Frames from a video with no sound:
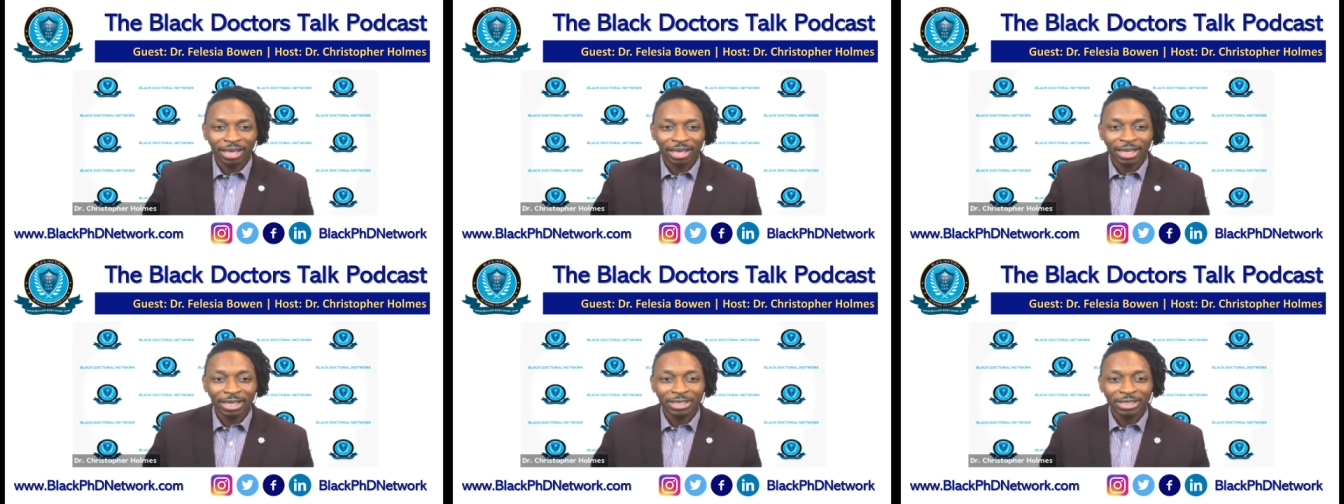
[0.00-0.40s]

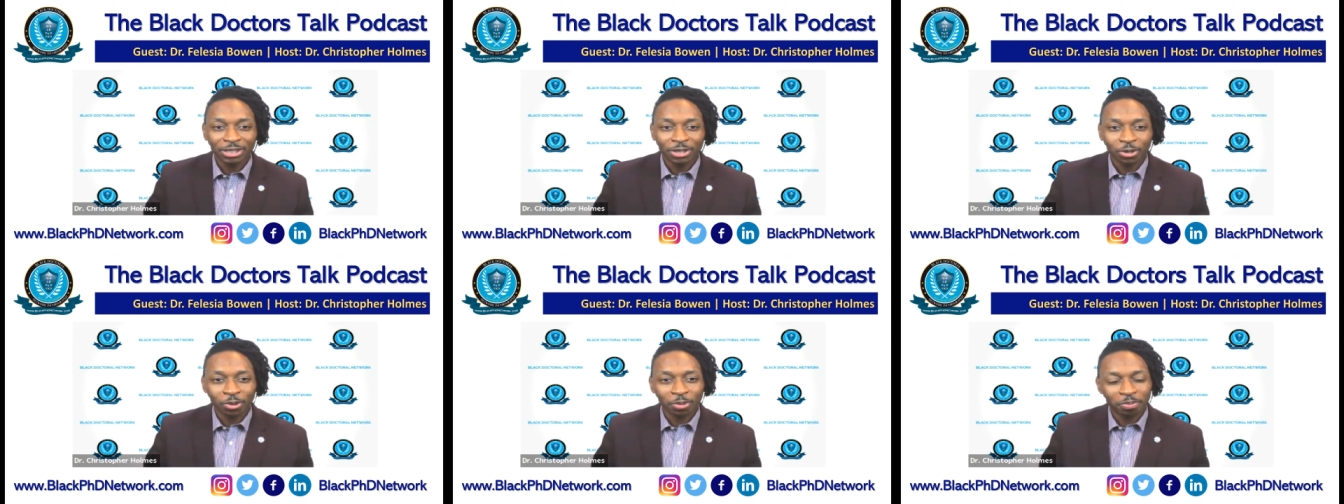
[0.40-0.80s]
is
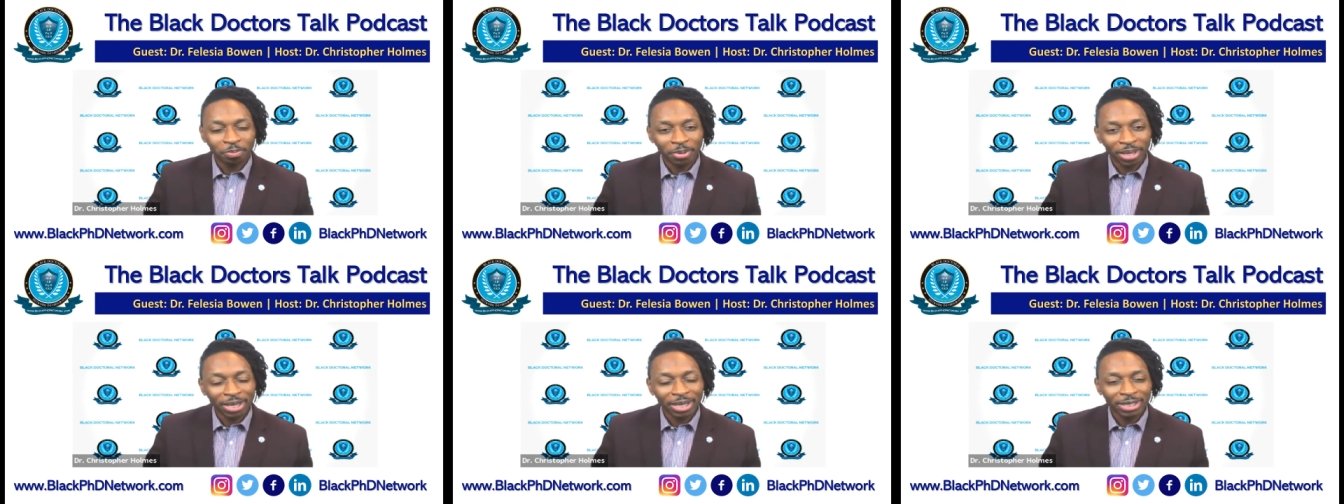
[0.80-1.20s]
your
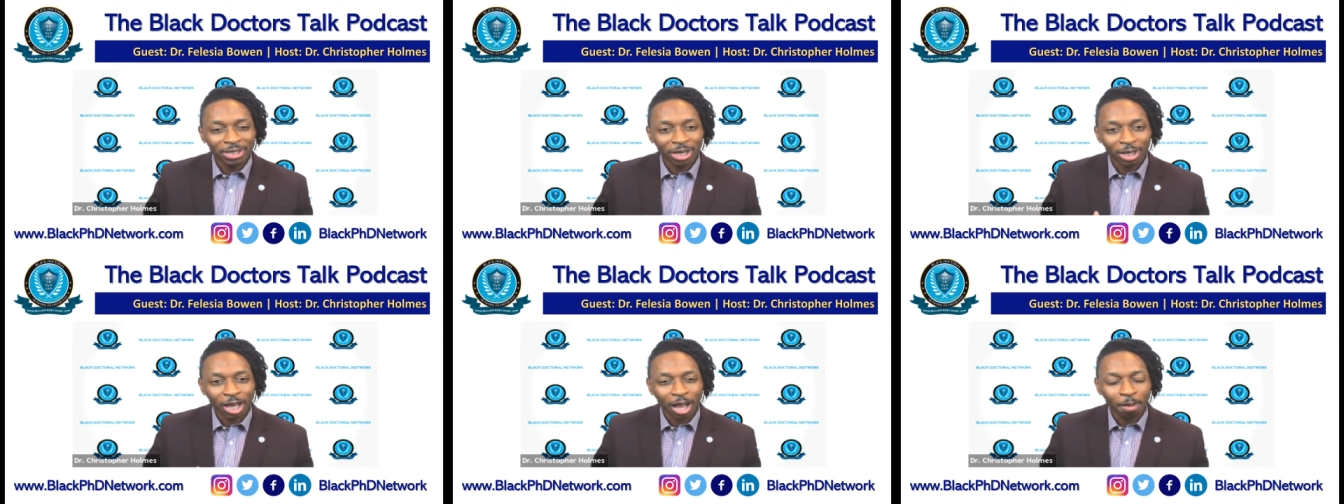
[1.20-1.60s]
biggest
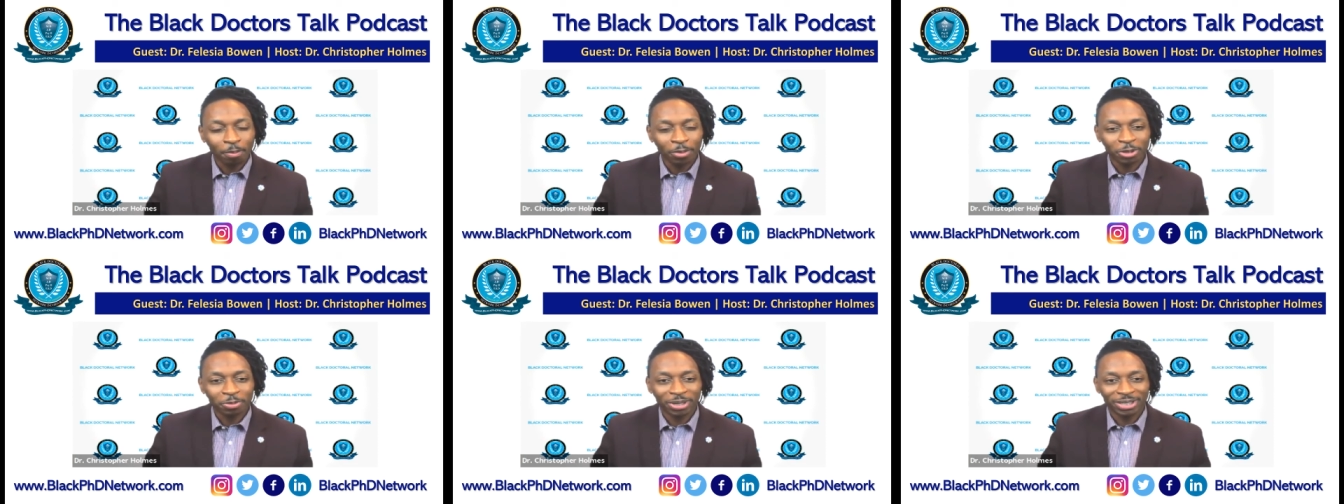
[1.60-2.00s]

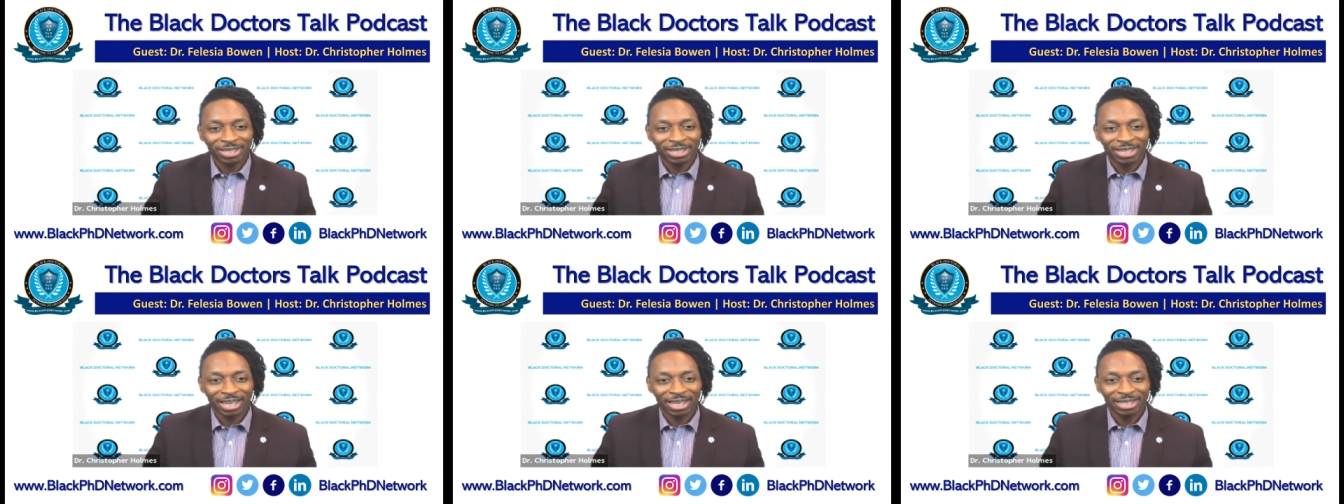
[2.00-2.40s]
accomplishment to
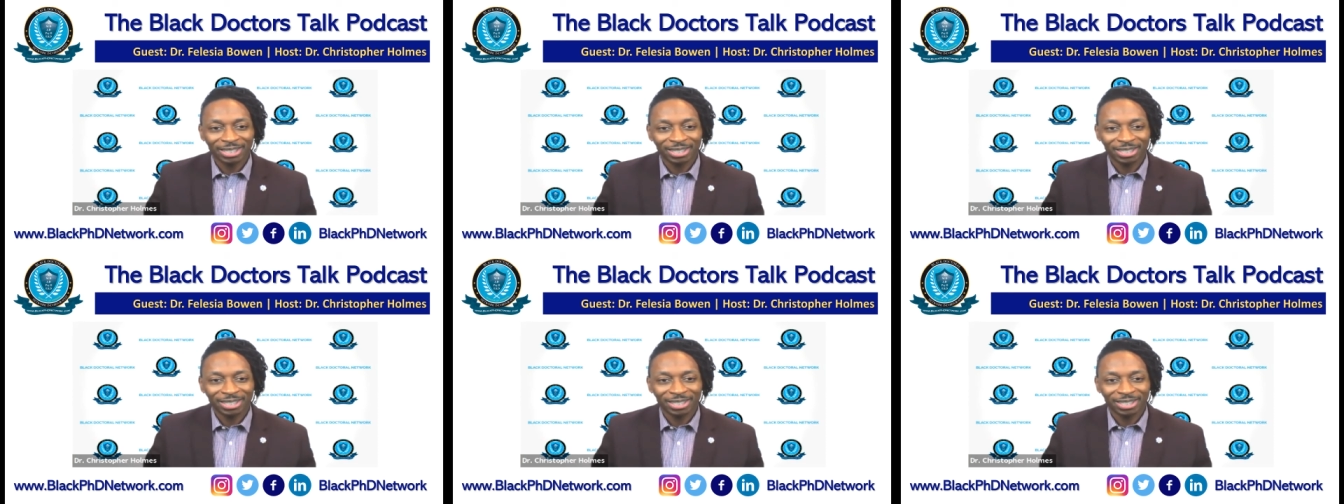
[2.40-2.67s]
date